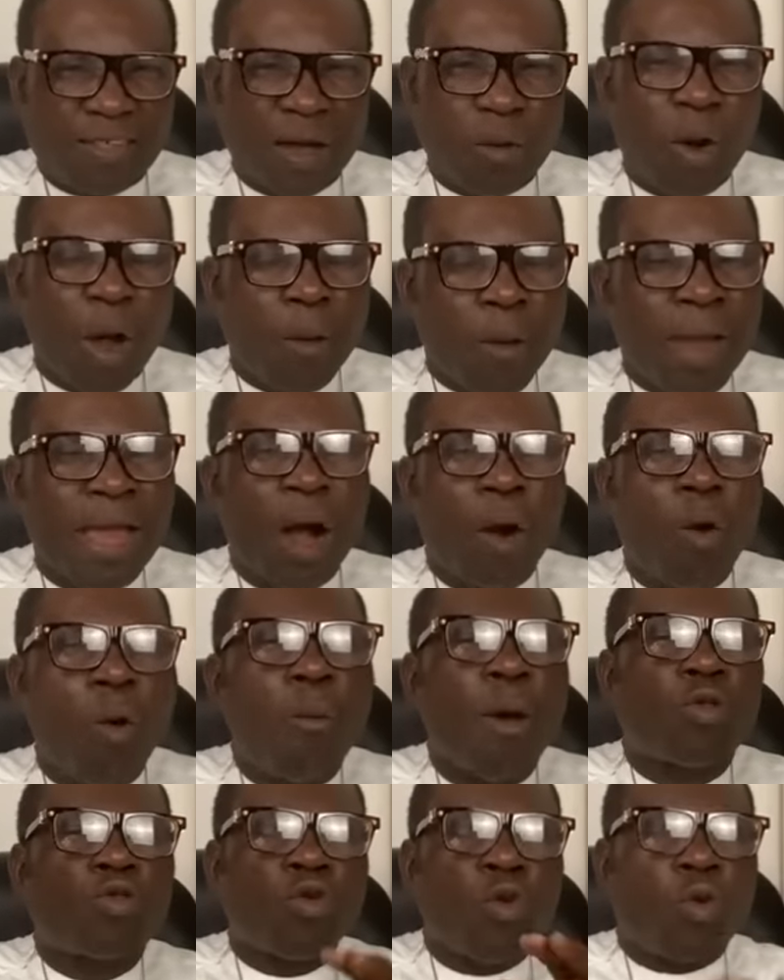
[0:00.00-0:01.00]
Say when we are
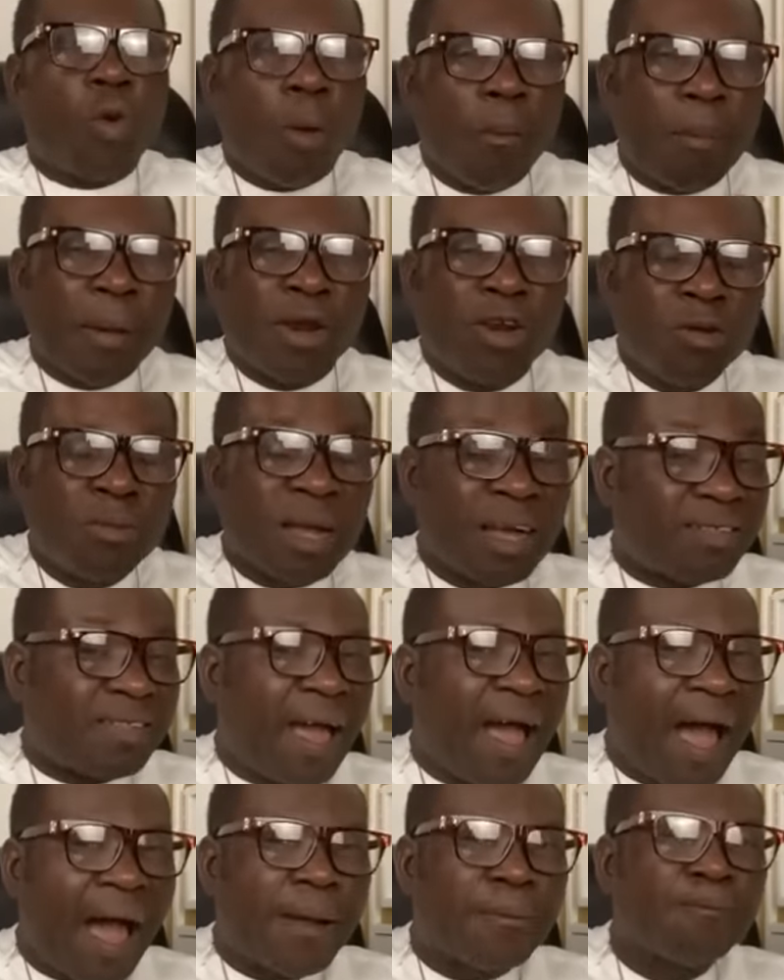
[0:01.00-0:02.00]
over two companies,
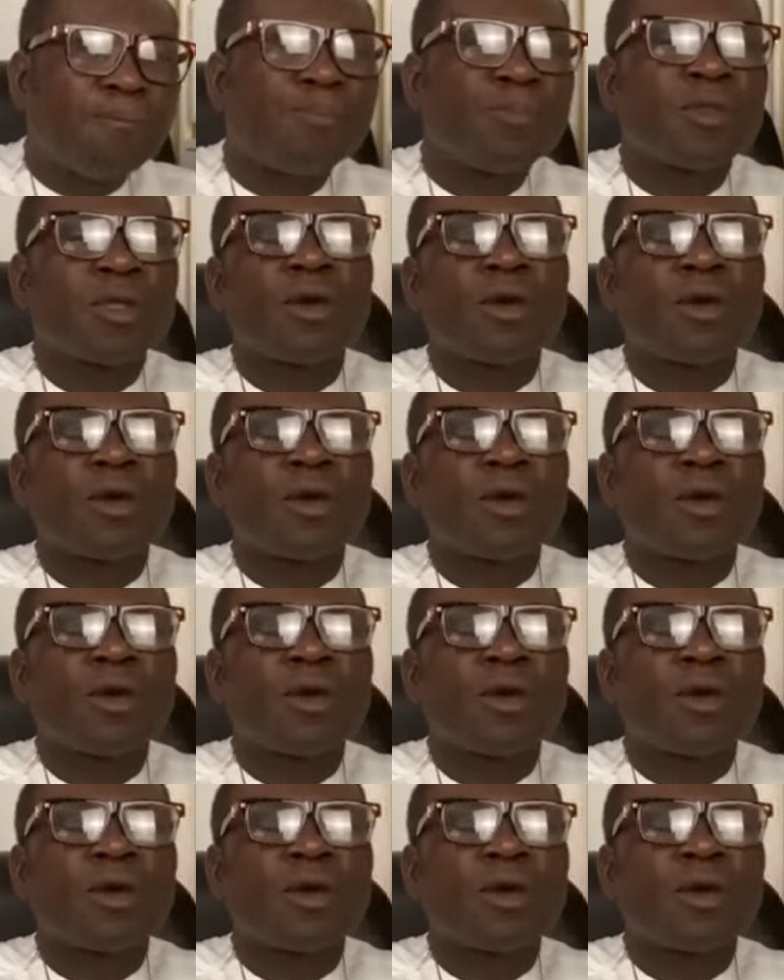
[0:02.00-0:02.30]
yes, I